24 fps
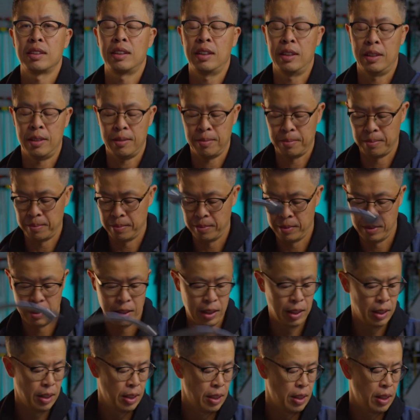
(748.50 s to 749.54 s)
Yeah.
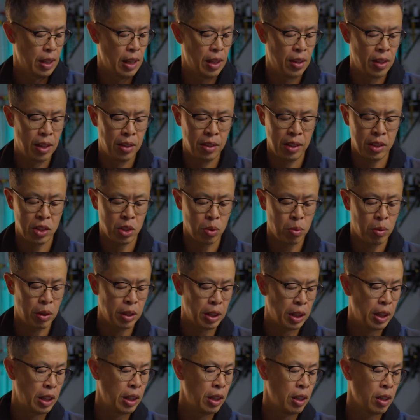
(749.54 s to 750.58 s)
And then this
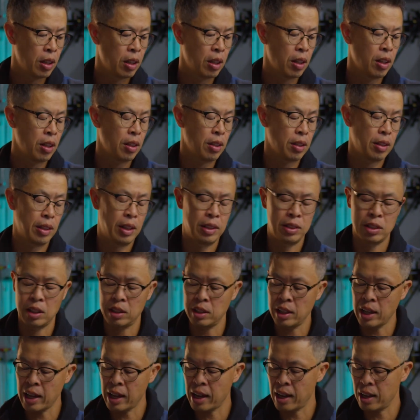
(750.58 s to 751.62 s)
one here, it's
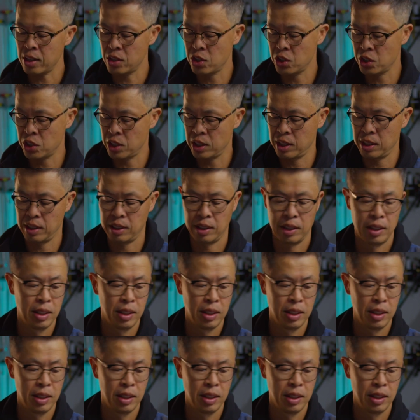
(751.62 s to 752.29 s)
attached